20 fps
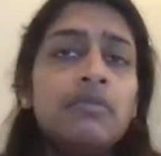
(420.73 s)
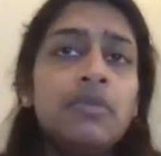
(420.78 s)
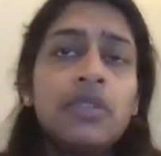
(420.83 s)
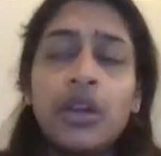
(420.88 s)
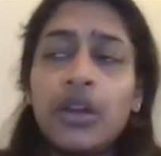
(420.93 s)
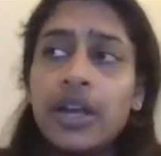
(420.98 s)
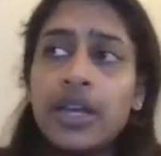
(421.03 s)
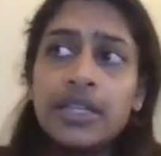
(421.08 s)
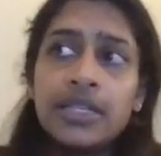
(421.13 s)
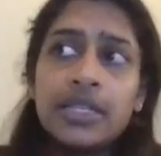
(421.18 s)

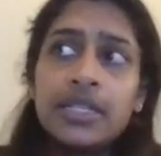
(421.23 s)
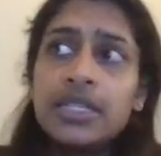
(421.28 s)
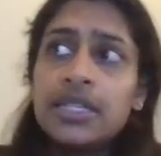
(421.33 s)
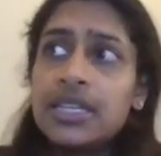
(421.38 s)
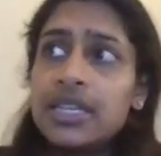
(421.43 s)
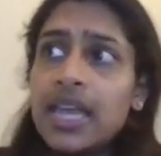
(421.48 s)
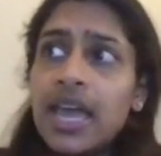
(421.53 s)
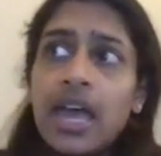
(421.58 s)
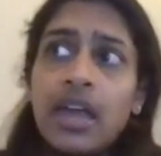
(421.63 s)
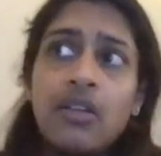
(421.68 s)
there isn't,
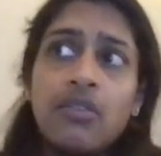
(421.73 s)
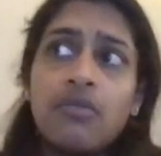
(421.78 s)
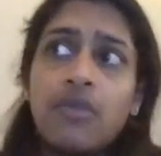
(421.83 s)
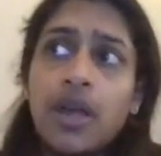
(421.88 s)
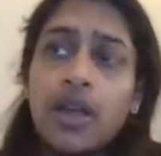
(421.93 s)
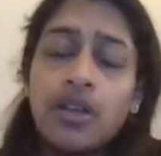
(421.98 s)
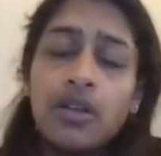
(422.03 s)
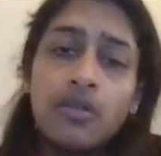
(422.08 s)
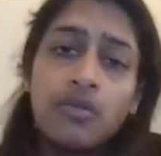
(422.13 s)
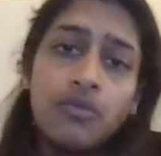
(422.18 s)
again, a
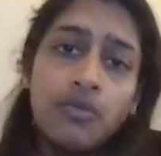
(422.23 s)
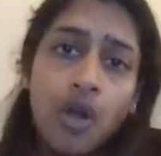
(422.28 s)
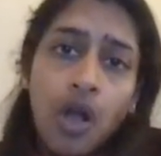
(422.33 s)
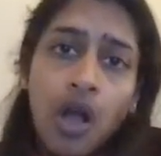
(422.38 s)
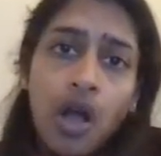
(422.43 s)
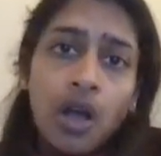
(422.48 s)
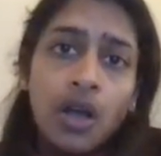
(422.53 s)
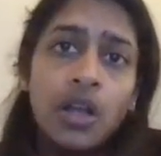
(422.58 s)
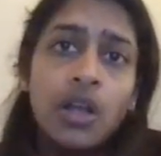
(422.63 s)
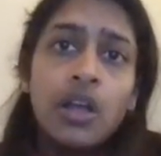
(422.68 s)
right or
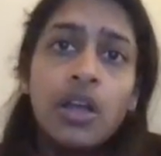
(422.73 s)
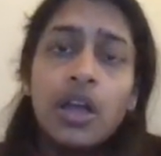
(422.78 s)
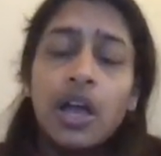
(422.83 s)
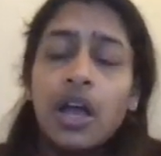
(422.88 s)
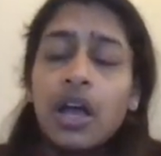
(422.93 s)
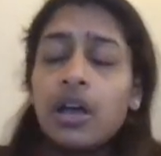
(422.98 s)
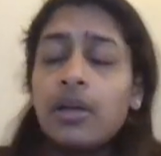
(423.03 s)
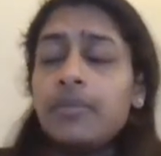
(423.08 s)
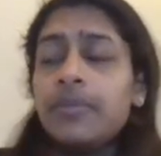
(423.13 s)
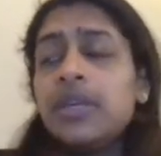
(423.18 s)
wrong.
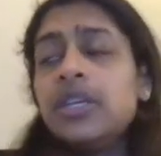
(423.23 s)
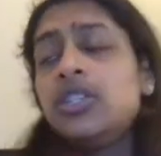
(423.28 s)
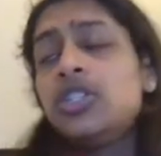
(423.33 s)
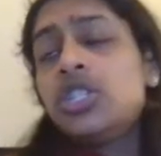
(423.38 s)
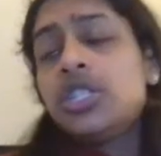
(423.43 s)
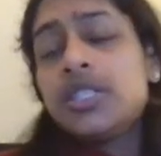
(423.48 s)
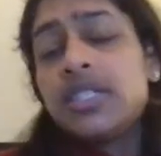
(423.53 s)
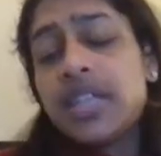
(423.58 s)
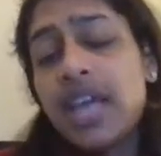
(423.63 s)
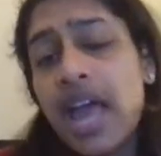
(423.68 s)
It's
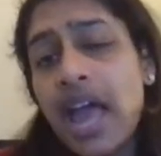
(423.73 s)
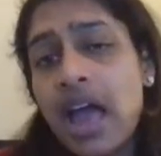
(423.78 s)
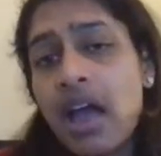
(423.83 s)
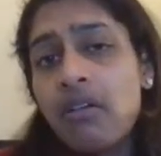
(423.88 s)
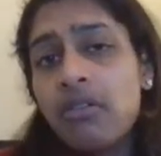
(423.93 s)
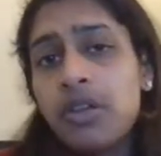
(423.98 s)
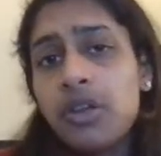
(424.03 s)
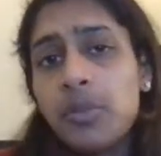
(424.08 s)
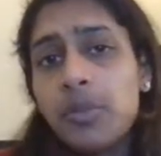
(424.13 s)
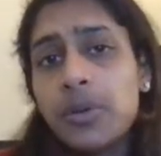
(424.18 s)
just
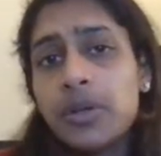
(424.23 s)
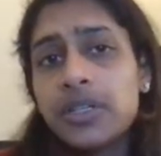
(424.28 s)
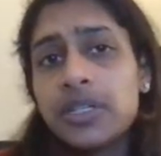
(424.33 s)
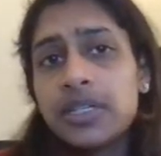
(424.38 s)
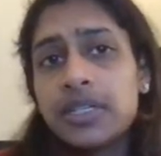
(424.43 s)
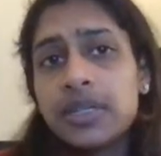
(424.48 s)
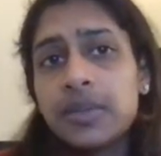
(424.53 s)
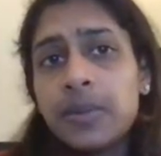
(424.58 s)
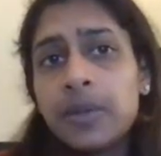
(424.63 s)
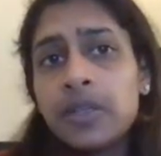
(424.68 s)
how your
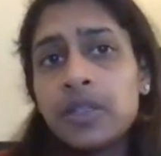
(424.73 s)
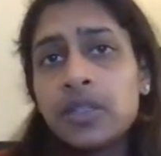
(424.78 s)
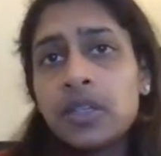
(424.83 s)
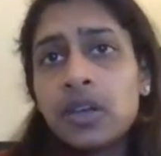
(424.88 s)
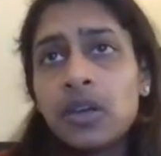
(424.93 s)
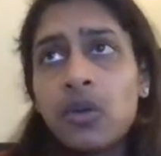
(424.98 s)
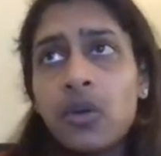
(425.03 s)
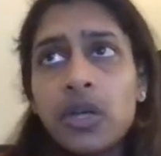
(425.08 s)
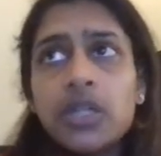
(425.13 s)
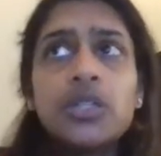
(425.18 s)
participants are
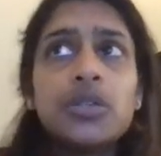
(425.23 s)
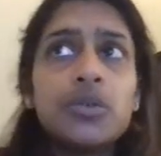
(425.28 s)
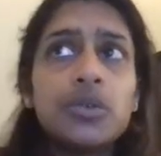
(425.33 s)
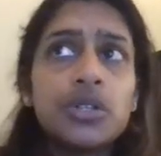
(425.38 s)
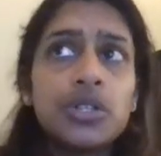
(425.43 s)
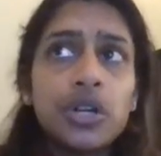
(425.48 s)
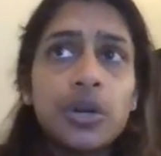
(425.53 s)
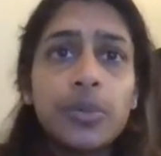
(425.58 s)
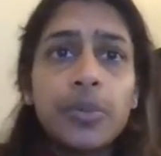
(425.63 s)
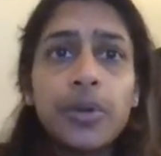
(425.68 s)
going to
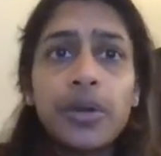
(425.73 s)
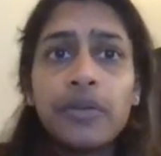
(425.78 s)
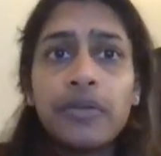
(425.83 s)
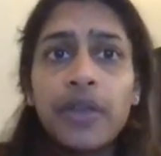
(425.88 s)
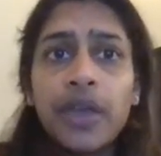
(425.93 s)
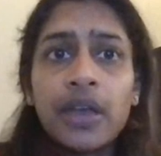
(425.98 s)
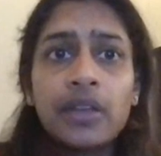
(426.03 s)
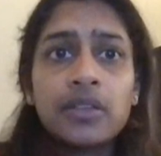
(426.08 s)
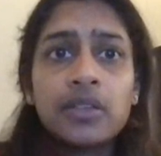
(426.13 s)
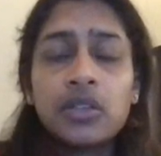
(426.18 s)
interpret
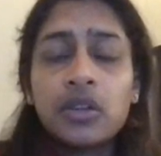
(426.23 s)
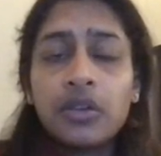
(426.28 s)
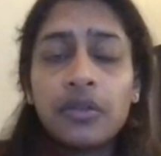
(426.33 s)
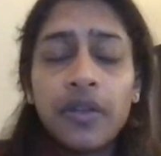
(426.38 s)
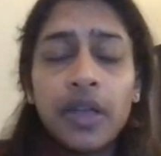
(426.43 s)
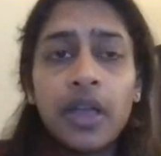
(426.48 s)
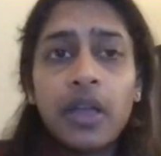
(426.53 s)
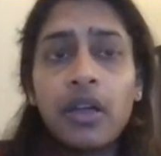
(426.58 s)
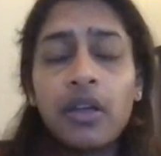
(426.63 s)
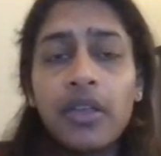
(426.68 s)
that
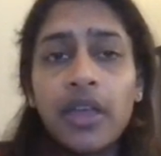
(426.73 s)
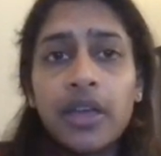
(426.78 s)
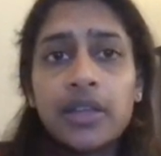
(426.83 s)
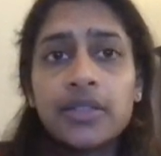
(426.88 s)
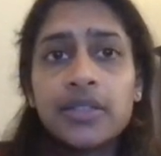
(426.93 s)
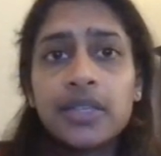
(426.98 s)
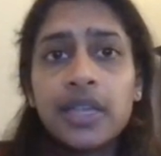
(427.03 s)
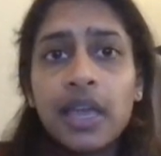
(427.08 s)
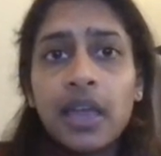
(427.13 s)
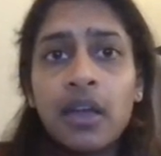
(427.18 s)
survey or
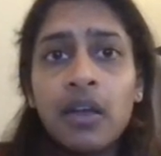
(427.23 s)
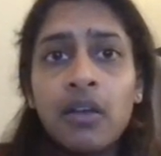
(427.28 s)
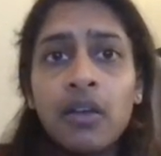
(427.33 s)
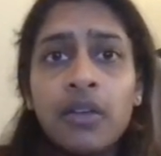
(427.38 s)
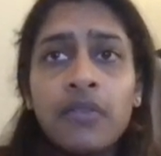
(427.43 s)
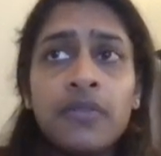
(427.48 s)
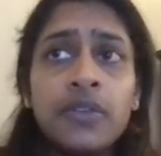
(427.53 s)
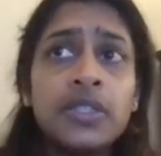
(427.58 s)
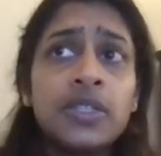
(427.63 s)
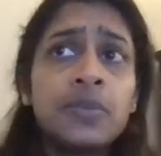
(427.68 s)
that scale.
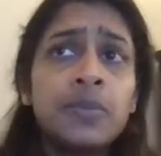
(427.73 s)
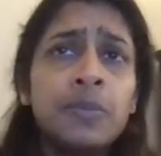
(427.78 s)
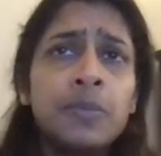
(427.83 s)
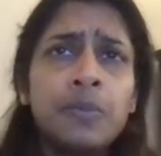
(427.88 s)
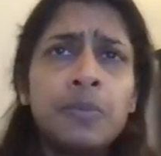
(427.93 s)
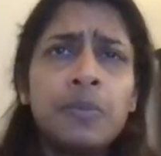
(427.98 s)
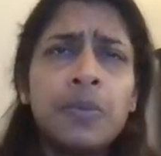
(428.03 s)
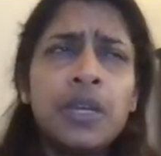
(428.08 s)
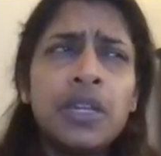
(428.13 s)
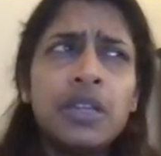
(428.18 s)
If it's
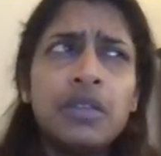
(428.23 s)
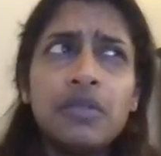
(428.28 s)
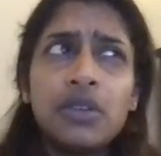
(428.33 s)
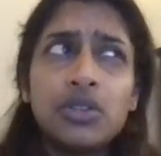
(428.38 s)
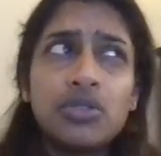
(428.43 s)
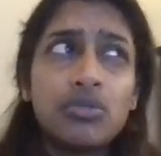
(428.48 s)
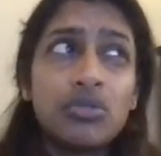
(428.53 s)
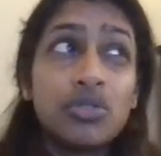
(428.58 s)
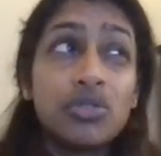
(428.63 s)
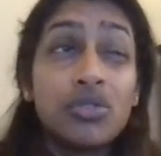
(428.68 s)

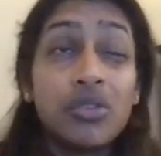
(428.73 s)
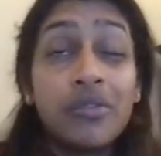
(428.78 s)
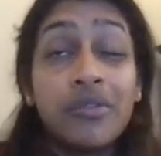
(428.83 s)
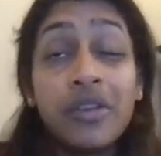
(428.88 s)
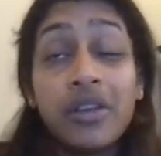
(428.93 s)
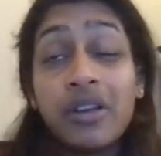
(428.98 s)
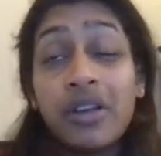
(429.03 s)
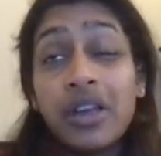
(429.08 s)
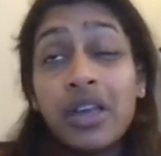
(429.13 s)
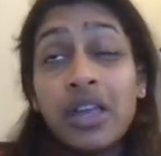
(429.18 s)
individuals who are
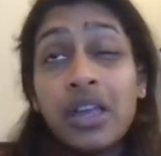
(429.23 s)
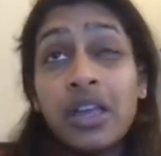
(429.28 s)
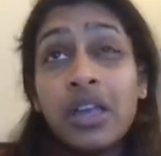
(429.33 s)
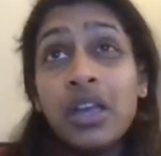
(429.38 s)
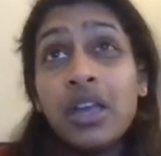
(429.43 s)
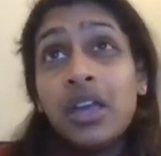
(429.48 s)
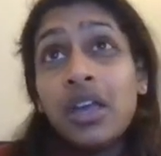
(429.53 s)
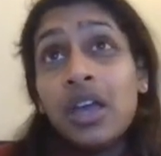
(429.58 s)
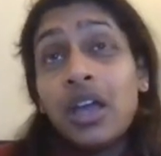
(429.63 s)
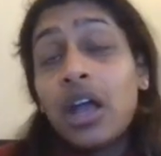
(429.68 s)
very
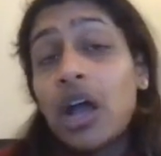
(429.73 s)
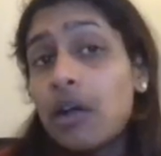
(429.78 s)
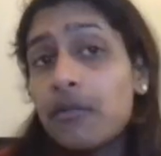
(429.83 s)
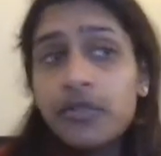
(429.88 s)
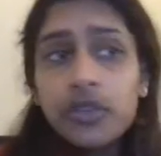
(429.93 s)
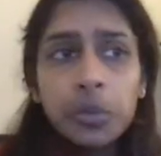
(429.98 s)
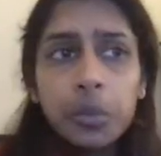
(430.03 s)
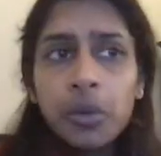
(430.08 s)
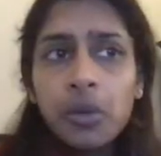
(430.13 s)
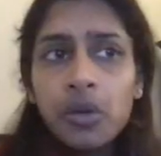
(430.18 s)

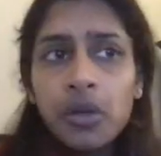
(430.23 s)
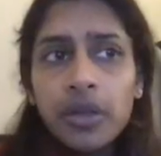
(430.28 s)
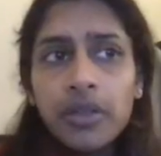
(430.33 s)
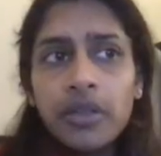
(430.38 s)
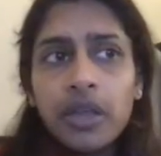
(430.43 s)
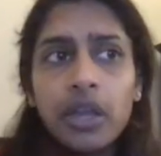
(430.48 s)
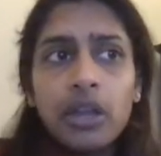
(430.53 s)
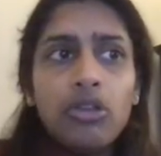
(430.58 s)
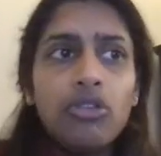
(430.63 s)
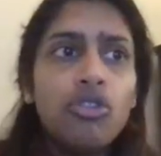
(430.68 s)
comfortable and
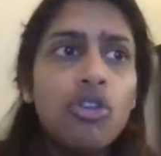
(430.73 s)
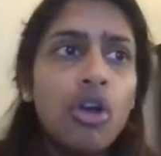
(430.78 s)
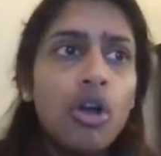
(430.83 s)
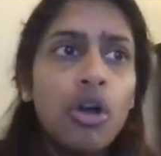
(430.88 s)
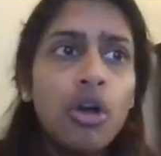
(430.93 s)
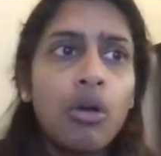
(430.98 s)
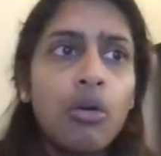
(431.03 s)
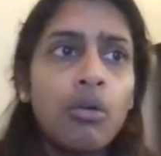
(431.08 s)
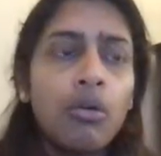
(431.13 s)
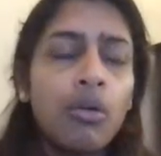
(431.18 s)
they
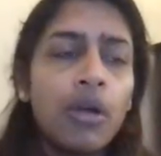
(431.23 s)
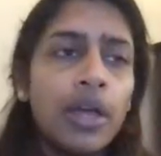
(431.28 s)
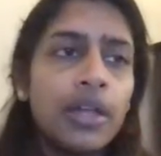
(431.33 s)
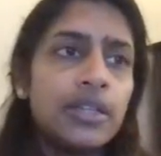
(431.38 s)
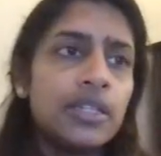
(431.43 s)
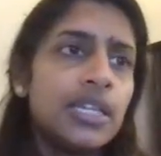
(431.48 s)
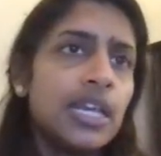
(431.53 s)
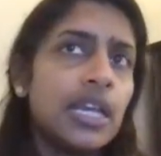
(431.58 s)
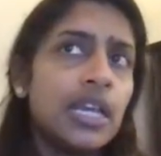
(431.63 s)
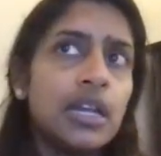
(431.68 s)
know
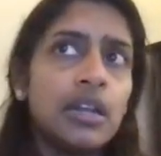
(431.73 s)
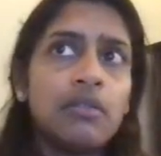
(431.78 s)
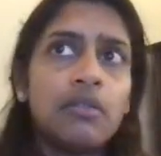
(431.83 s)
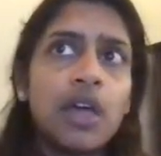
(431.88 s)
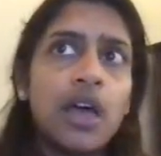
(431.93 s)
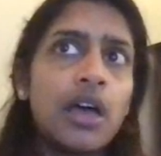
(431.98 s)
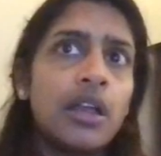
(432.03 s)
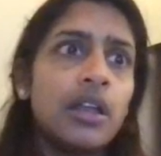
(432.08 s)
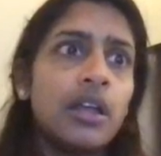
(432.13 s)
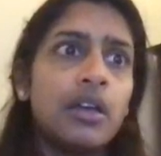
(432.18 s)
and taken a
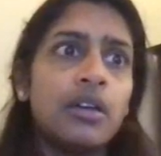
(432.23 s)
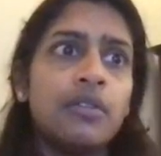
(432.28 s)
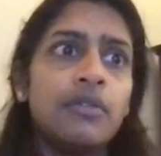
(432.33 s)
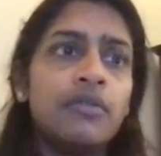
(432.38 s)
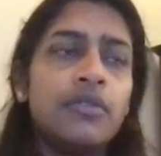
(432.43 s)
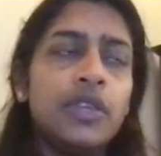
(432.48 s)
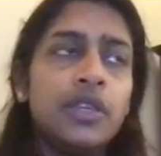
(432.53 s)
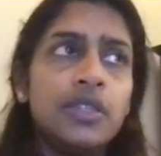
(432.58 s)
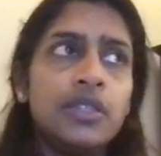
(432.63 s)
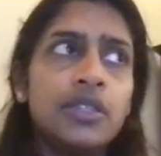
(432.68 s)
lot of
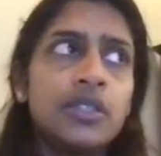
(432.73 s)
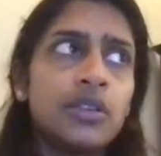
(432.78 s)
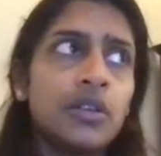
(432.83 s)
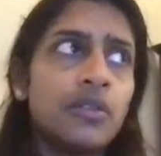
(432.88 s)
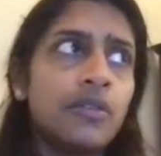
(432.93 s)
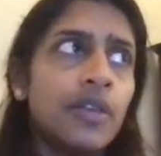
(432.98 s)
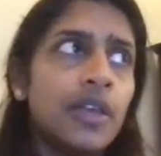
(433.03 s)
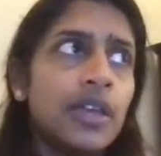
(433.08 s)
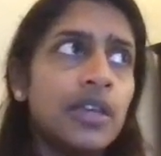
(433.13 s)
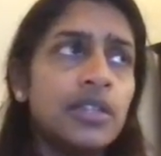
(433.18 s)
these
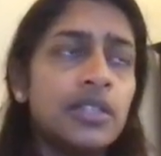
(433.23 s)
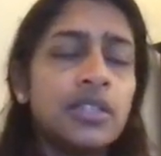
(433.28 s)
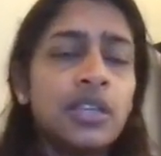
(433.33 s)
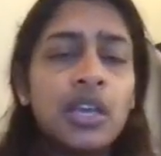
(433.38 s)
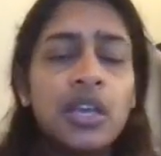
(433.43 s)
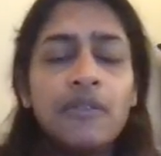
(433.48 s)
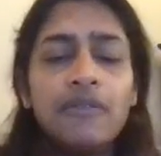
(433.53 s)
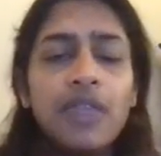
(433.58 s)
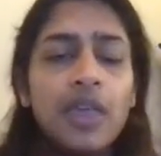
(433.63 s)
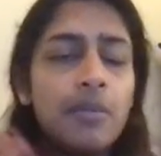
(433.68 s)
surveys,
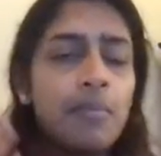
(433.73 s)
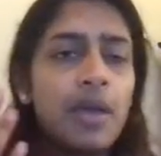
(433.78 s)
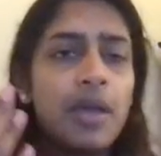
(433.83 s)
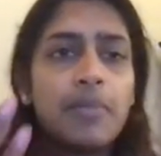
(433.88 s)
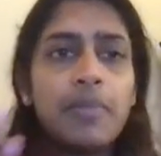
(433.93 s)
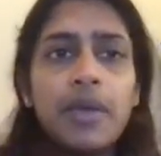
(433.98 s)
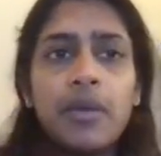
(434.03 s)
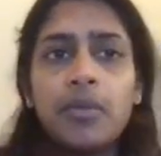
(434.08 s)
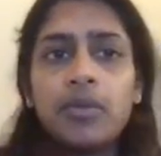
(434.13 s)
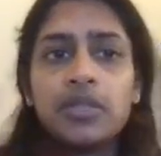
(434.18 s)
they might
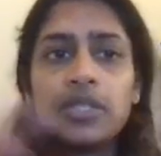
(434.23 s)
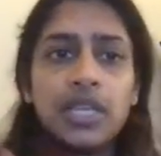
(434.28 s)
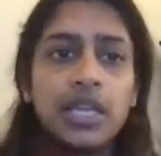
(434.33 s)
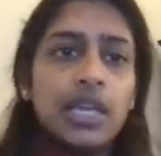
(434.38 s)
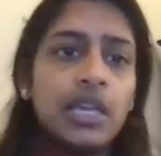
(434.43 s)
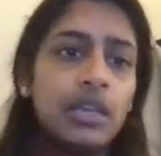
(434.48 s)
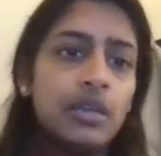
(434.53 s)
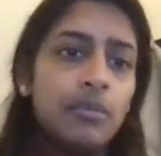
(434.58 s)
be able to